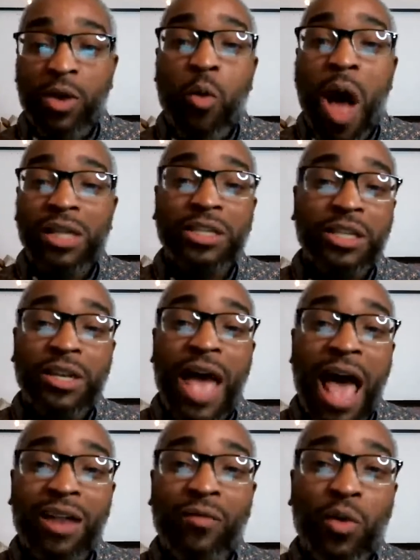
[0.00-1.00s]
quality the
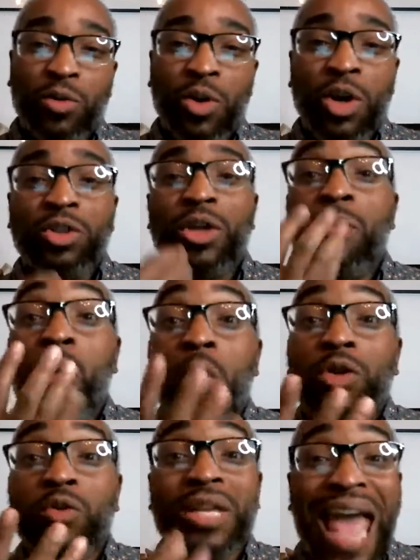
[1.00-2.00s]
olive oil, the
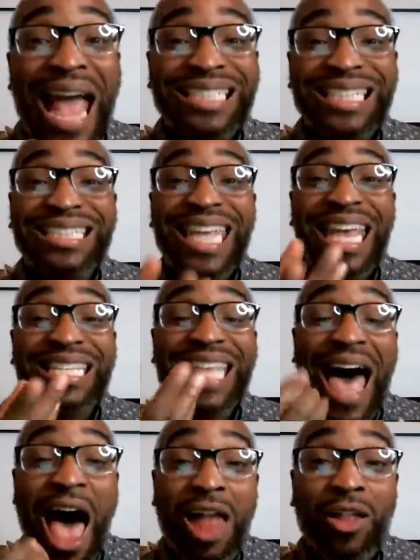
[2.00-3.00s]
more you can actually taste
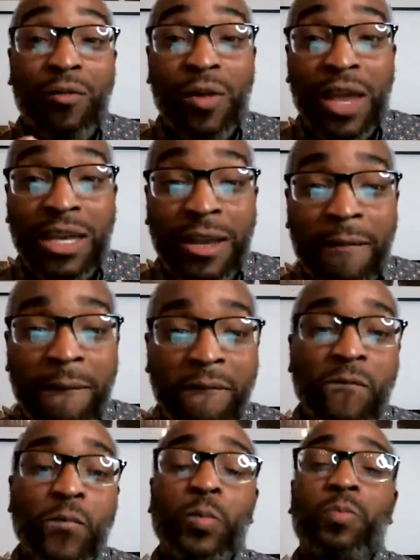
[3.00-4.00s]
the olive in it.
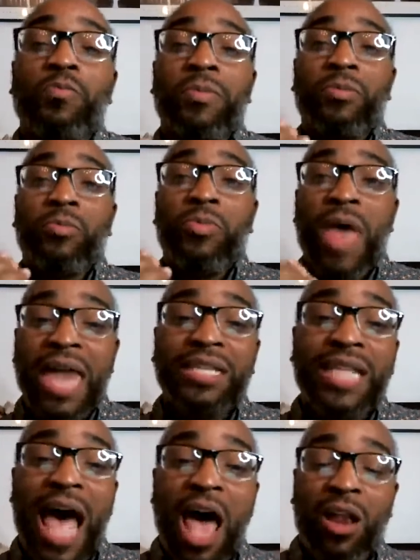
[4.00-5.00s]
That
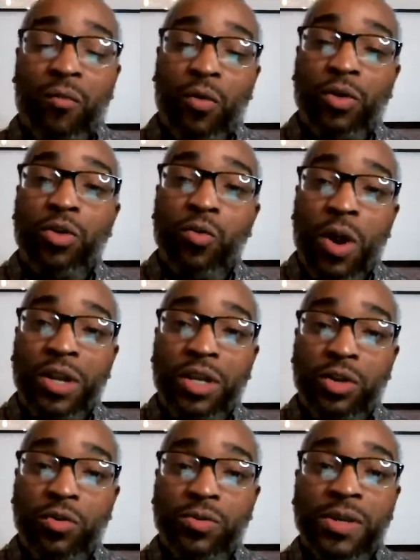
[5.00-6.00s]
is the olive oil you want to
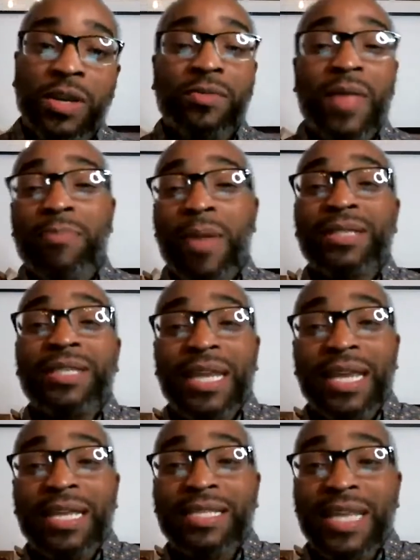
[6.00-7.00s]
use. Now, I'm not
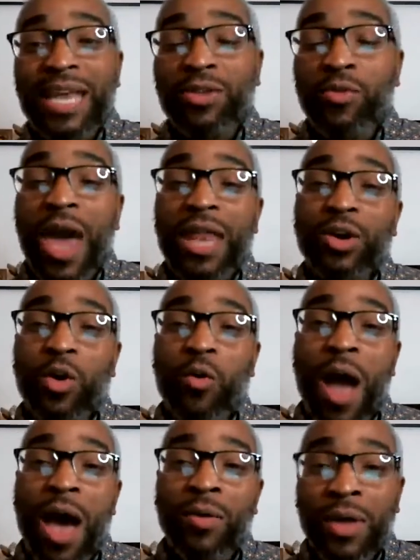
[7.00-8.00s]
sitting here saying you got to
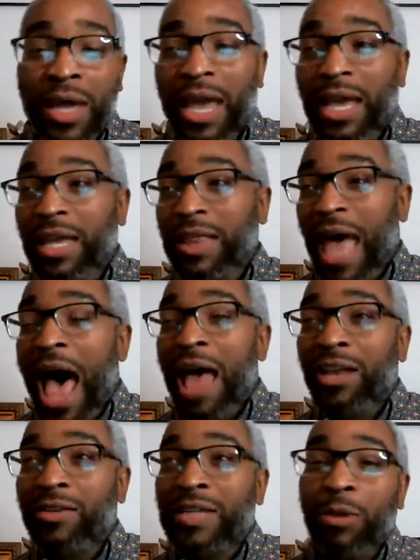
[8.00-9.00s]
go out and get the
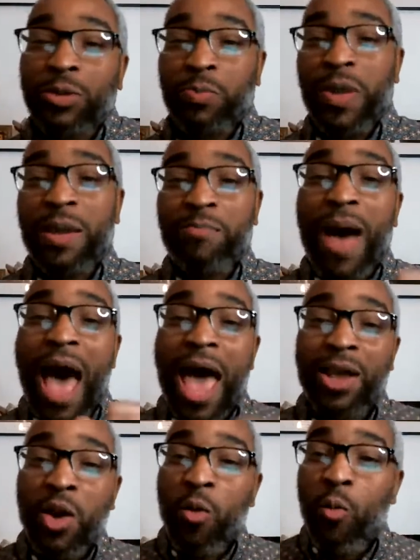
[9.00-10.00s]
olives that was picked
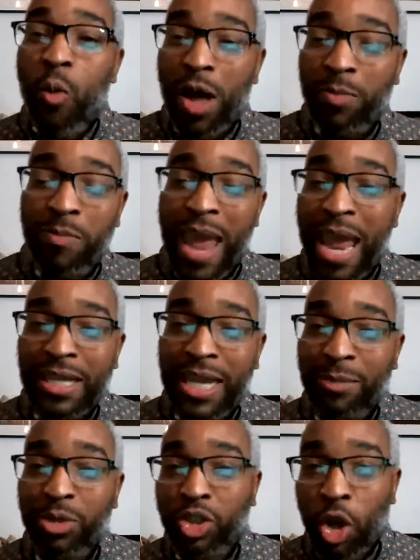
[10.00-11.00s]
by one man
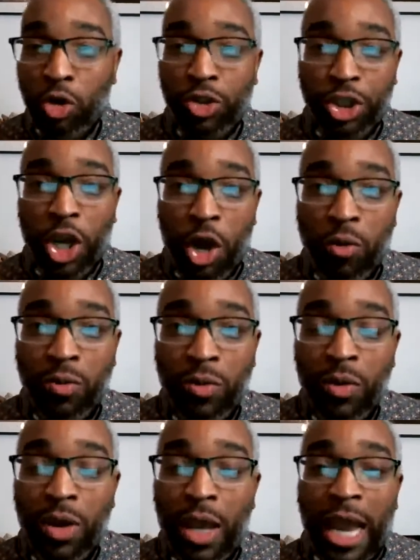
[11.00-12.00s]
named Sergio,
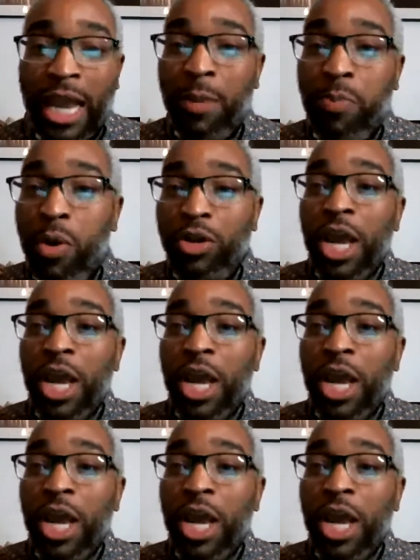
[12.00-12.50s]
and he